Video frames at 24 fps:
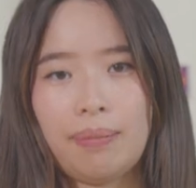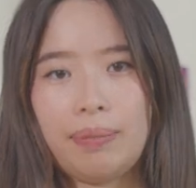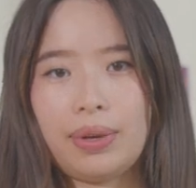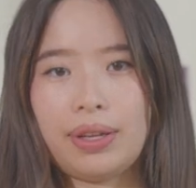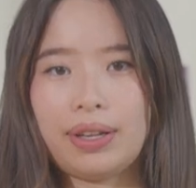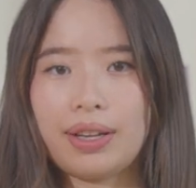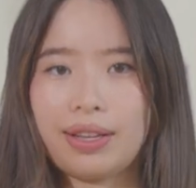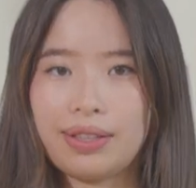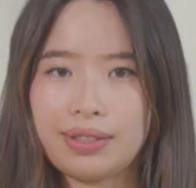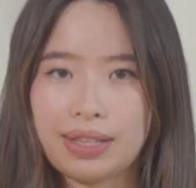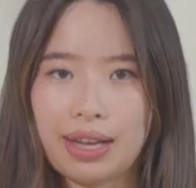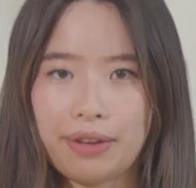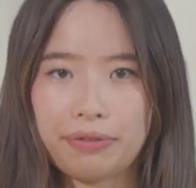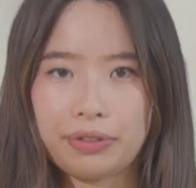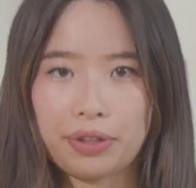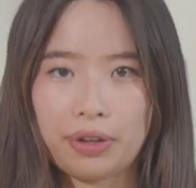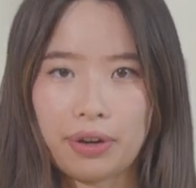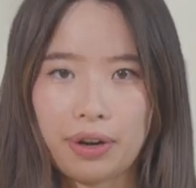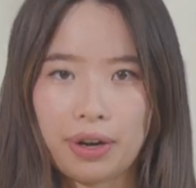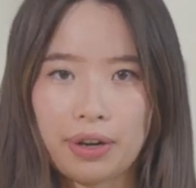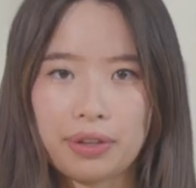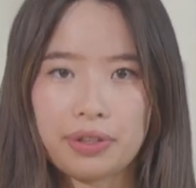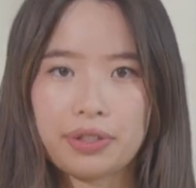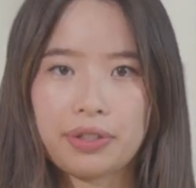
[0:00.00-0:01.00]
Because
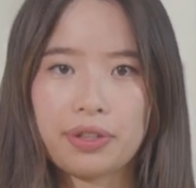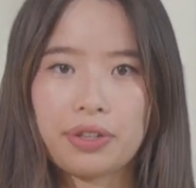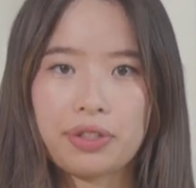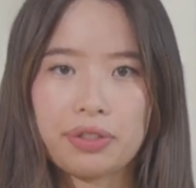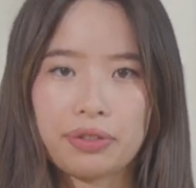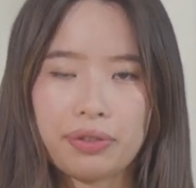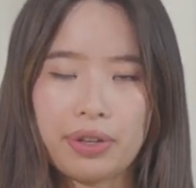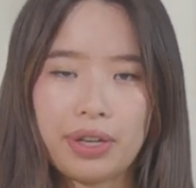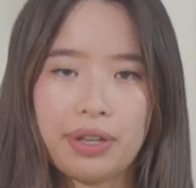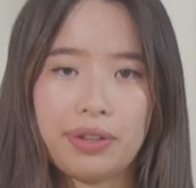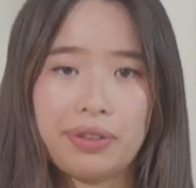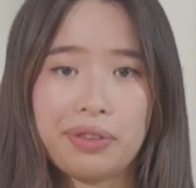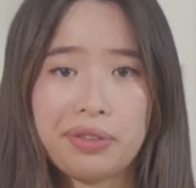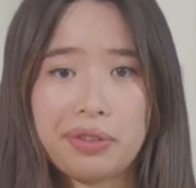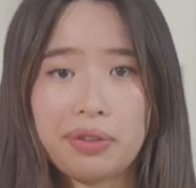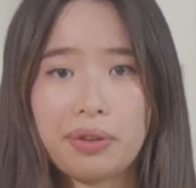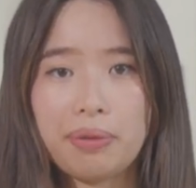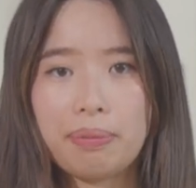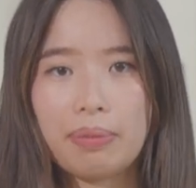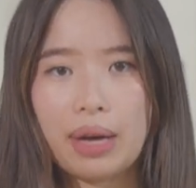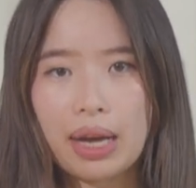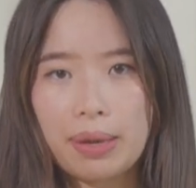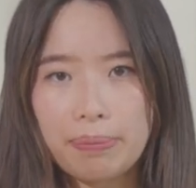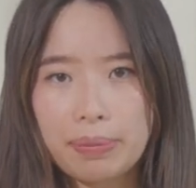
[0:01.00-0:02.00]
after heart surgery,
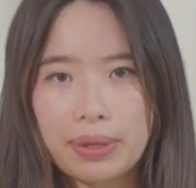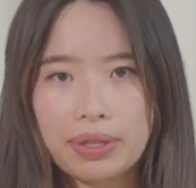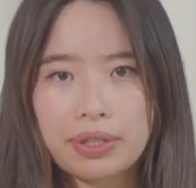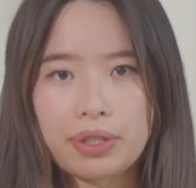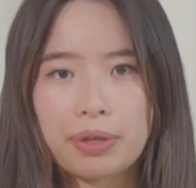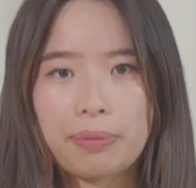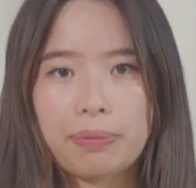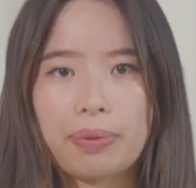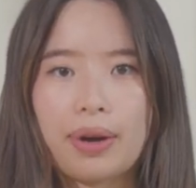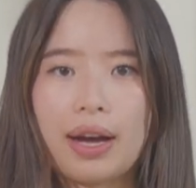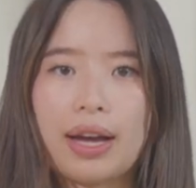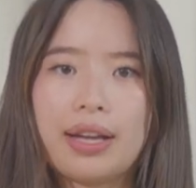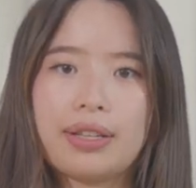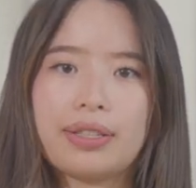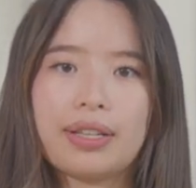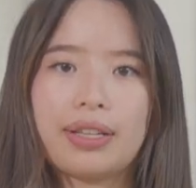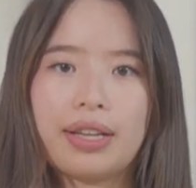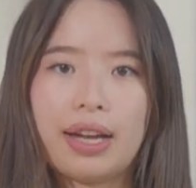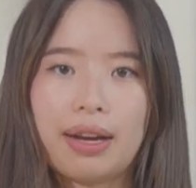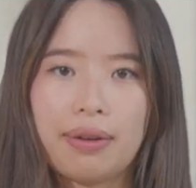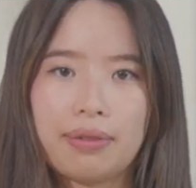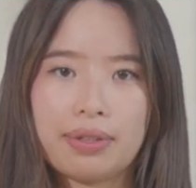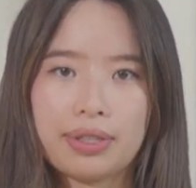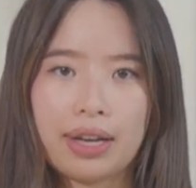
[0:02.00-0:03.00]
you might be surprised
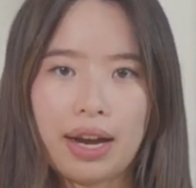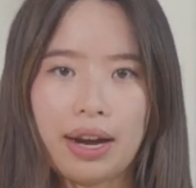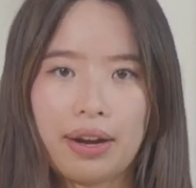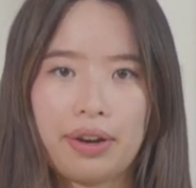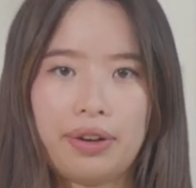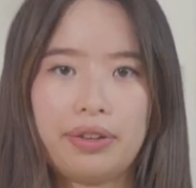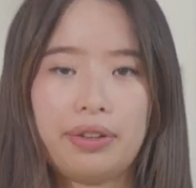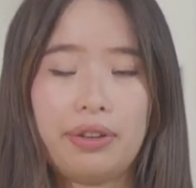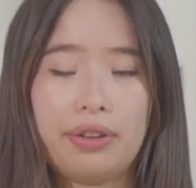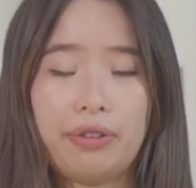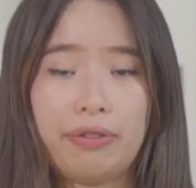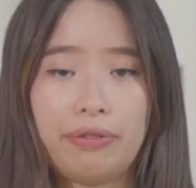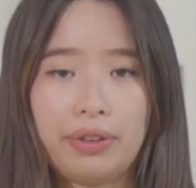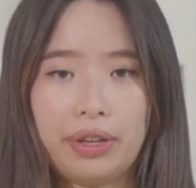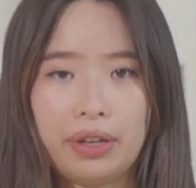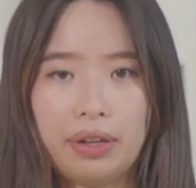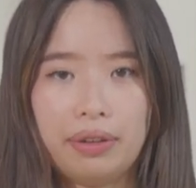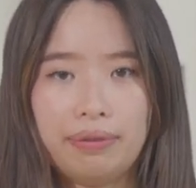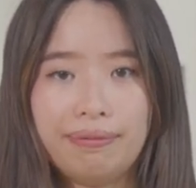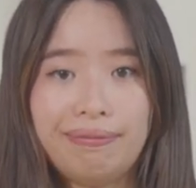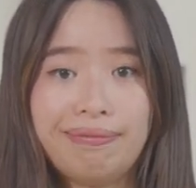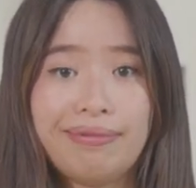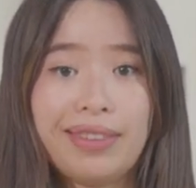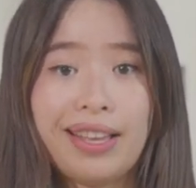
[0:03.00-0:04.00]
at how tired you
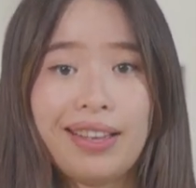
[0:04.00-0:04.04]
feel.